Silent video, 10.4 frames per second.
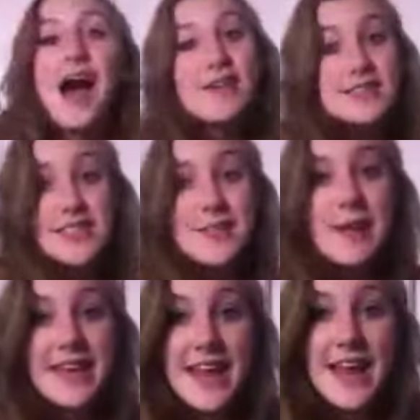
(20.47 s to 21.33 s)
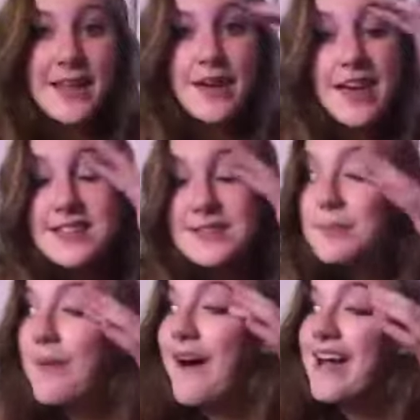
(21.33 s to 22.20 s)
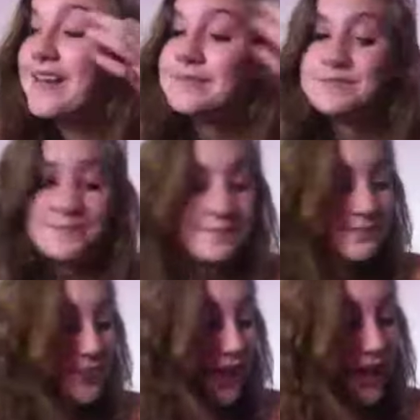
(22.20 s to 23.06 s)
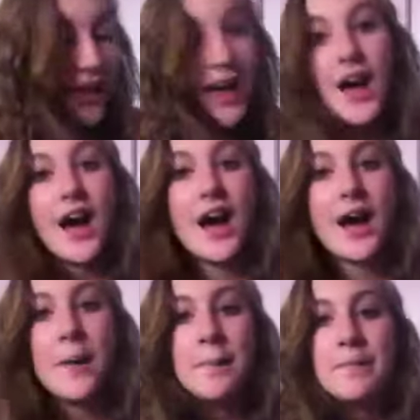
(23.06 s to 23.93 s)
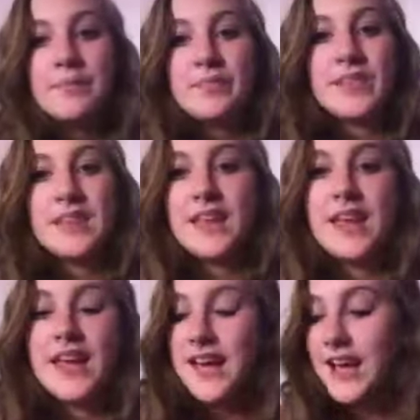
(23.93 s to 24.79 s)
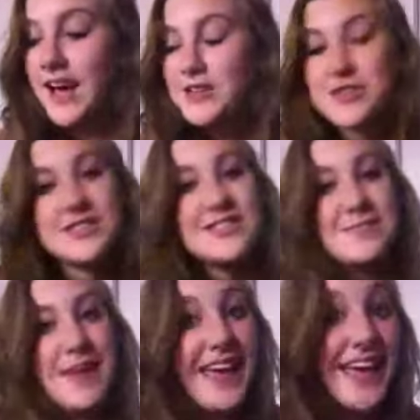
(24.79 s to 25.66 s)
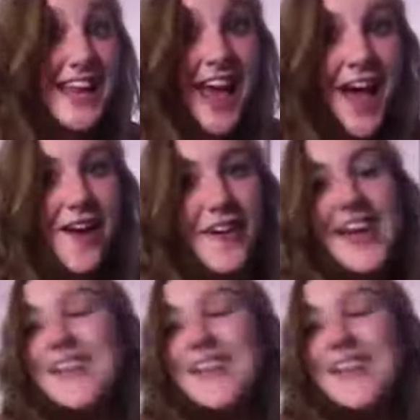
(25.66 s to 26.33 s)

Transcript: I was gonna make it anyways, but I'll just make it now.